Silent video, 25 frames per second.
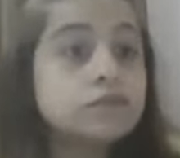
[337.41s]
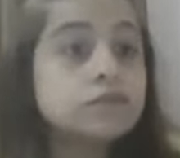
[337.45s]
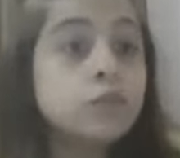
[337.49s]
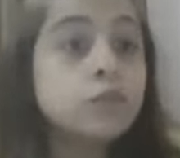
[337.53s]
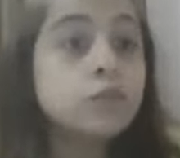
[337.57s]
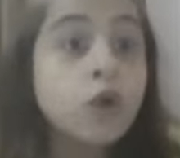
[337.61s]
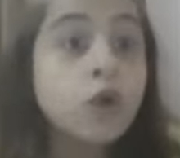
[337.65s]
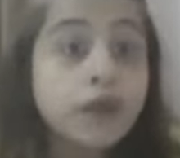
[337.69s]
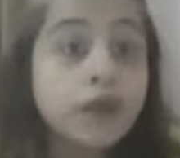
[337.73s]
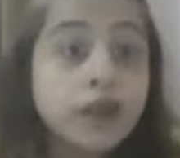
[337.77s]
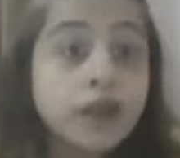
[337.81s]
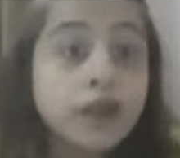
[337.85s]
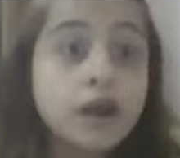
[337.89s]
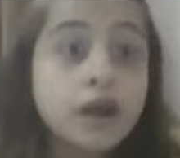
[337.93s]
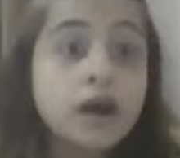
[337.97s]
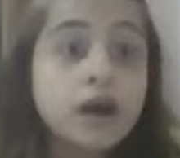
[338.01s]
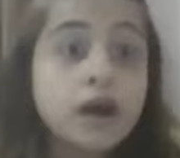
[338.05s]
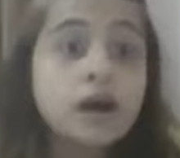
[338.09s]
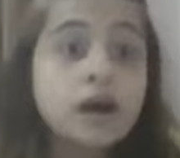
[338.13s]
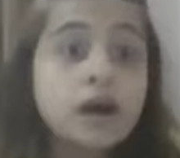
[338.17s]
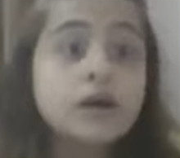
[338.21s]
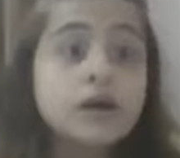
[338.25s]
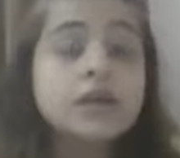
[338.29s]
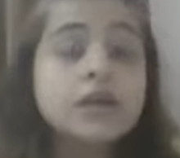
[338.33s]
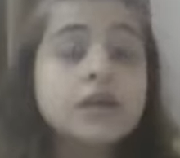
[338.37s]
moringa
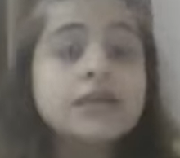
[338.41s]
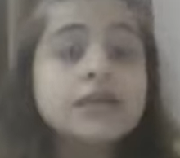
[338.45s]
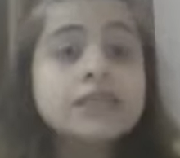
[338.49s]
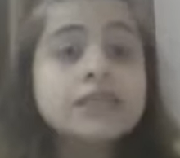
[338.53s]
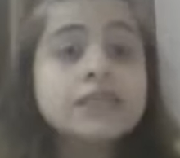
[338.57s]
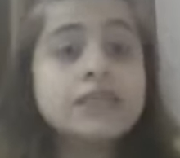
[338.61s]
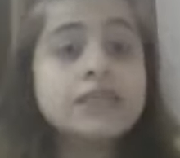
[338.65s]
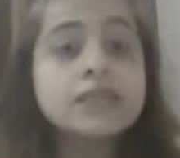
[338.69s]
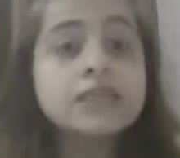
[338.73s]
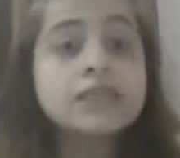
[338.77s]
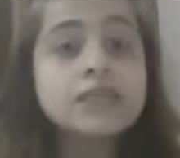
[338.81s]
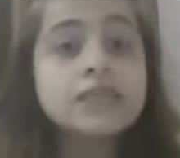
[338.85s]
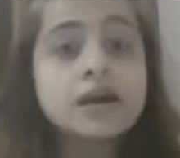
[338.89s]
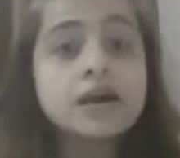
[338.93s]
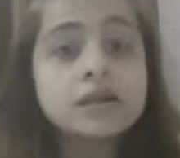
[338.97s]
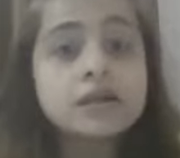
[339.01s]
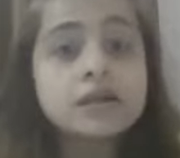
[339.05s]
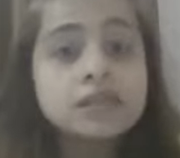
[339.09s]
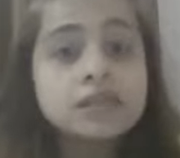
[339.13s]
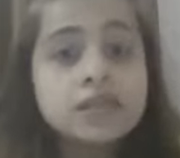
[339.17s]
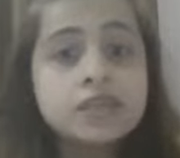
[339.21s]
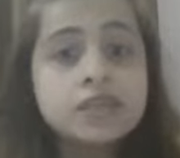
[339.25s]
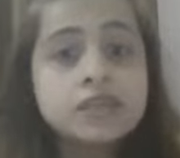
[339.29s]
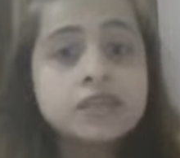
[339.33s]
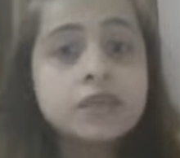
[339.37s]
these are
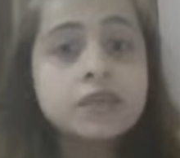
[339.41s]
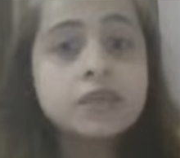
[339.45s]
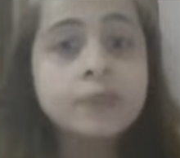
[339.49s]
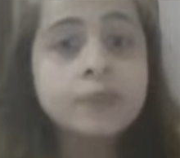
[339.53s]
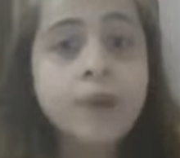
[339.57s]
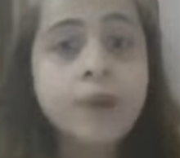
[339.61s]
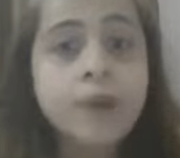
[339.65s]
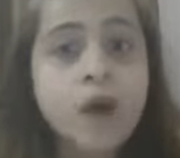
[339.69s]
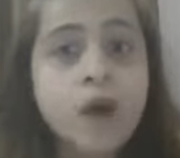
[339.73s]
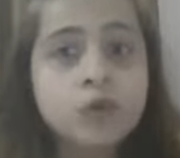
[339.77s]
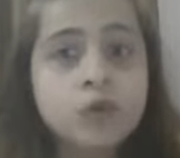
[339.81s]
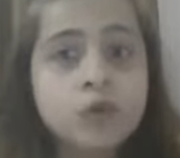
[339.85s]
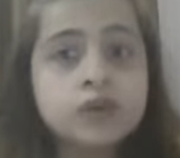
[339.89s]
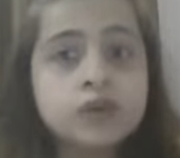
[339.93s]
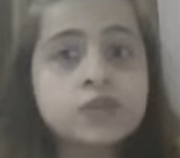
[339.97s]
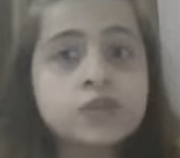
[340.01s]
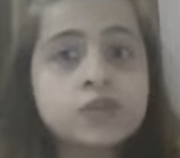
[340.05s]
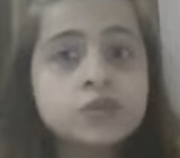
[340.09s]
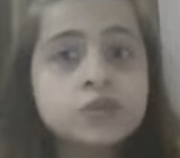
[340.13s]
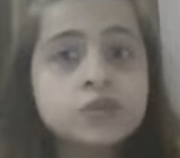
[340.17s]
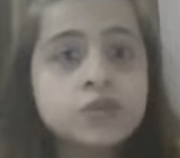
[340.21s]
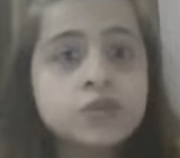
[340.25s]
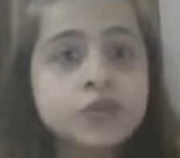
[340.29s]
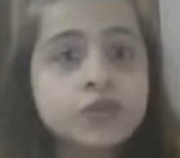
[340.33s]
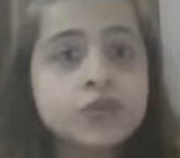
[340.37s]
these are powders
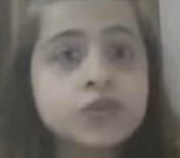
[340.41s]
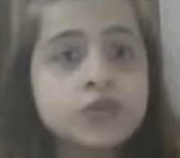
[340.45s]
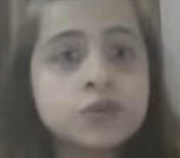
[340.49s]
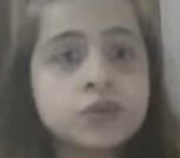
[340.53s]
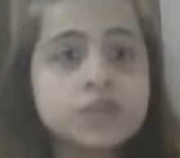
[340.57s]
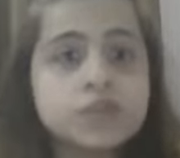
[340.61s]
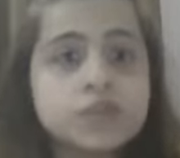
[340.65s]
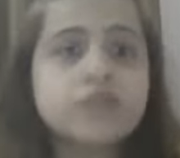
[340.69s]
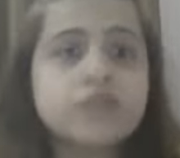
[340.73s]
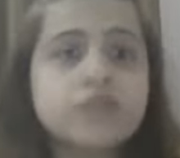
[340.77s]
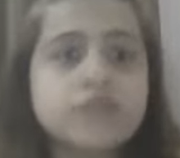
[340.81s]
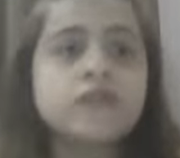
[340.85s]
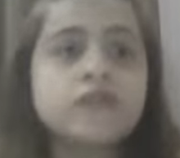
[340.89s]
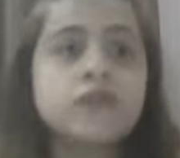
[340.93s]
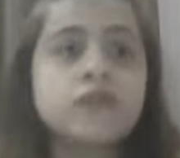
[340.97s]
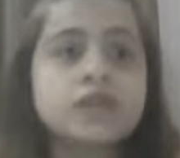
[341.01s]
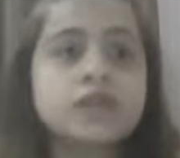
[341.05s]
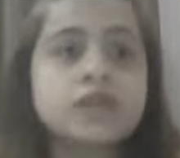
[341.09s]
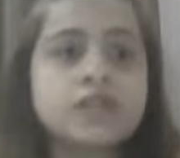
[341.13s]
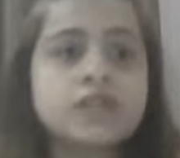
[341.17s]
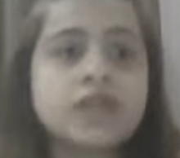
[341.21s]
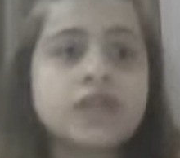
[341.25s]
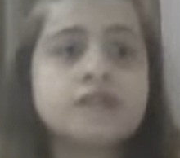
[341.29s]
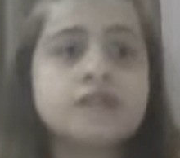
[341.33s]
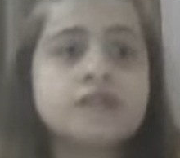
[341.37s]
which we're using for
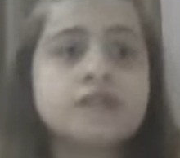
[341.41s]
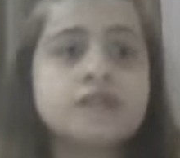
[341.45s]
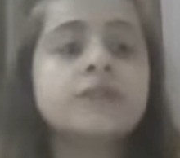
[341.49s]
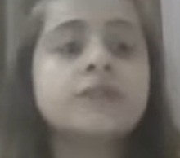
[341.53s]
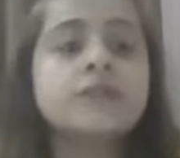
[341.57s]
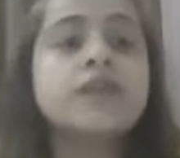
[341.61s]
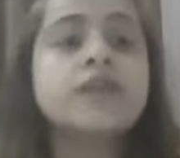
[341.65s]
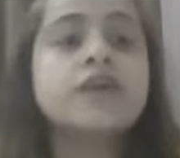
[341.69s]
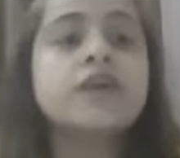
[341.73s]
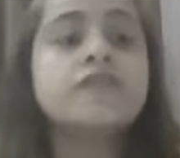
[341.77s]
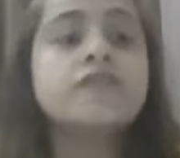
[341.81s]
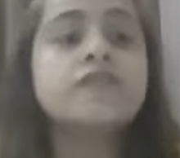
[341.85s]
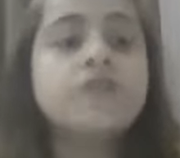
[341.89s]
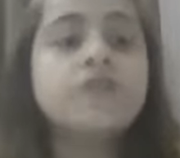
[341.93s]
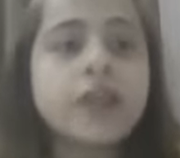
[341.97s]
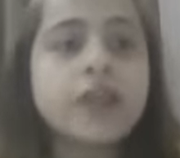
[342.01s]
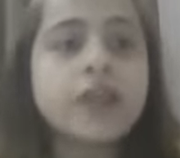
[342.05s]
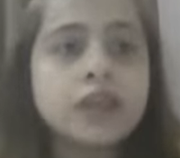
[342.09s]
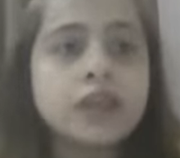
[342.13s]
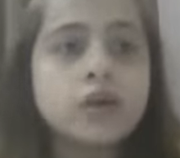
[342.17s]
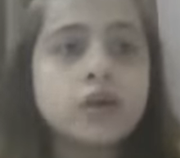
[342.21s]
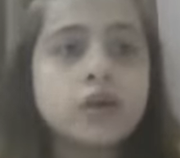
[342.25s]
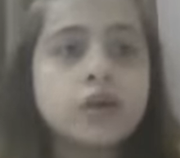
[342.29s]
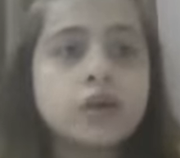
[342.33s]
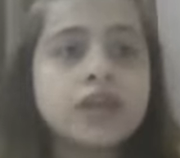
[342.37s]
ourselves but they are very
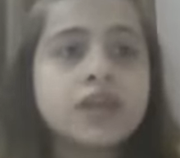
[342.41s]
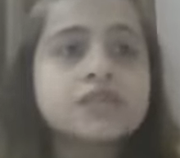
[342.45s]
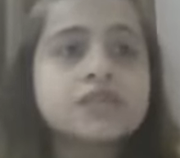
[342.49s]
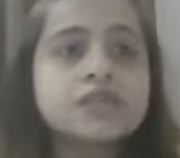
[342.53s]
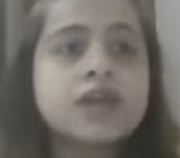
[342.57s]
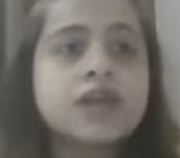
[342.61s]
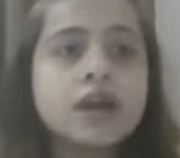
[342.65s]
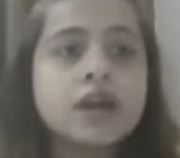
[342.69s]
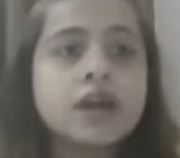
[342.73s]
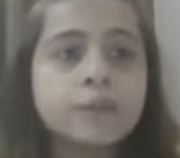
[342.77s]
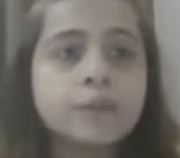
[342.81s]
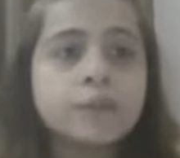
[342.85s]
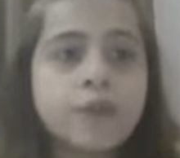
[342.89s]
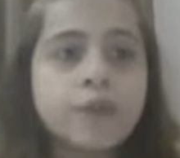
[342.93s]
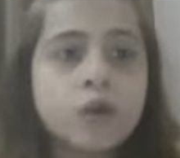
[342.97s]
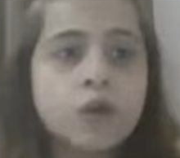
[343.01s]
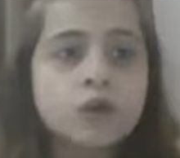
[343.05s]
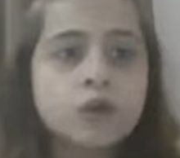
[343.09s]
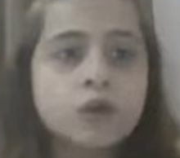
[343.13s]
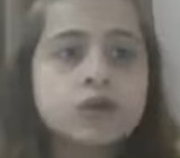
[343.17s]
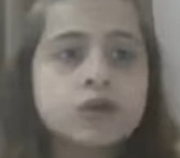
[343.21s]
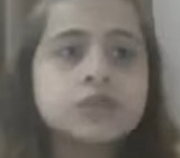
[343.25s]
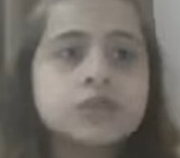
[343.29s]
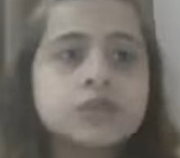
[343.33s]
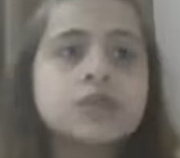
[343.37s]
good as gut
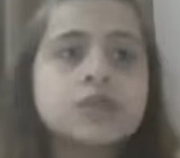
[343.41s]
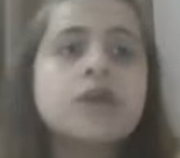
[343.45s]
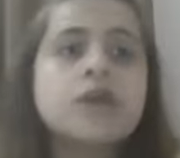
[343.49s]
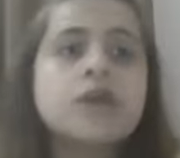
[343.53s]
powders